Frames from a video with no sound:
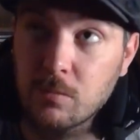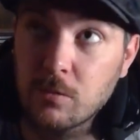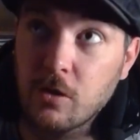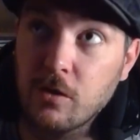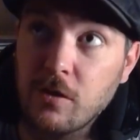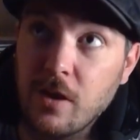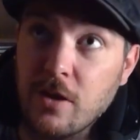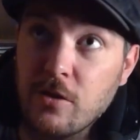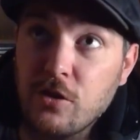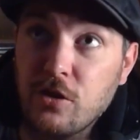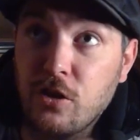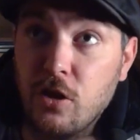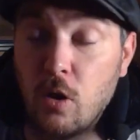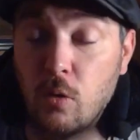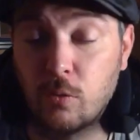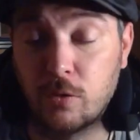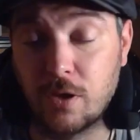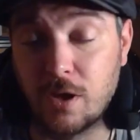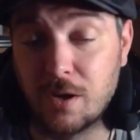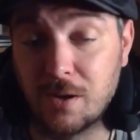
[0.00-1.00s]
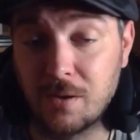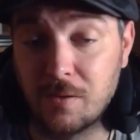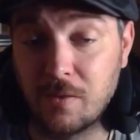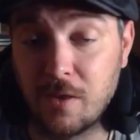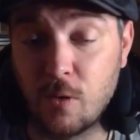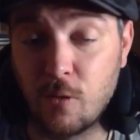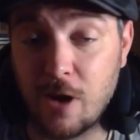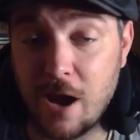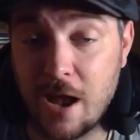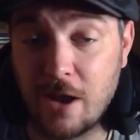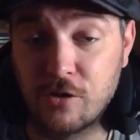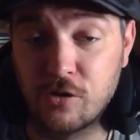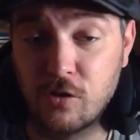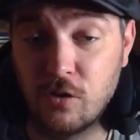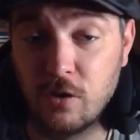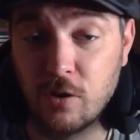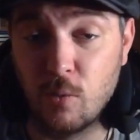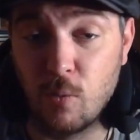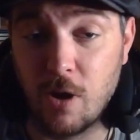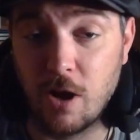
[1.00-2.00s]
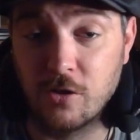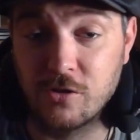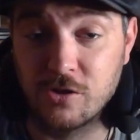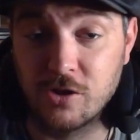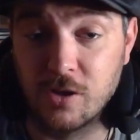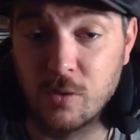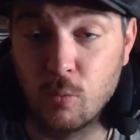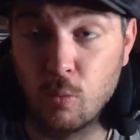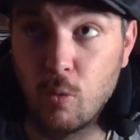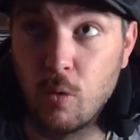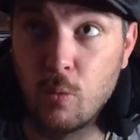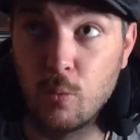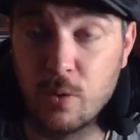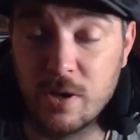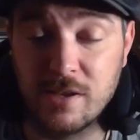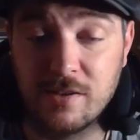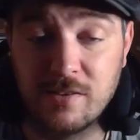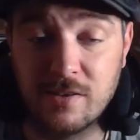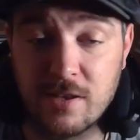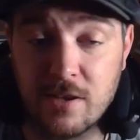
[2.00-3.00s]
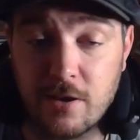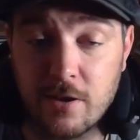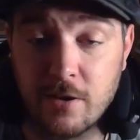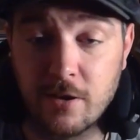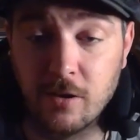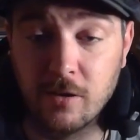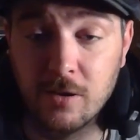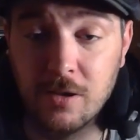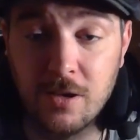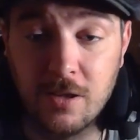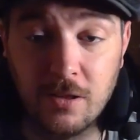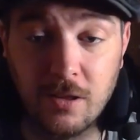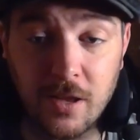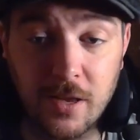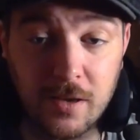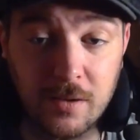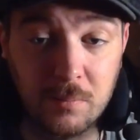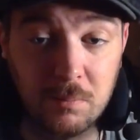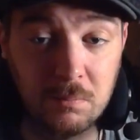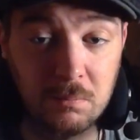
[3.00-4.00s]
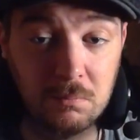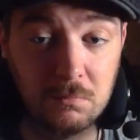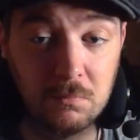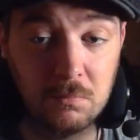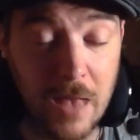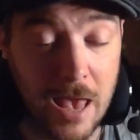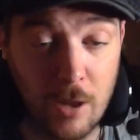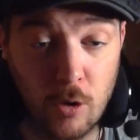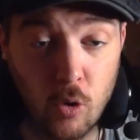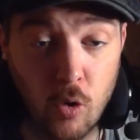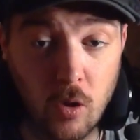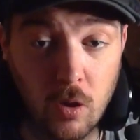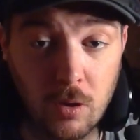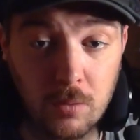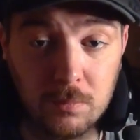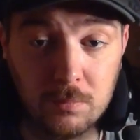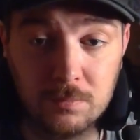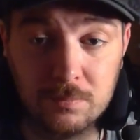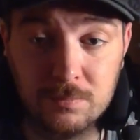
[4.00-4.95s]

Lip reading: because I don't think they were actually watching what we see here, like, at all.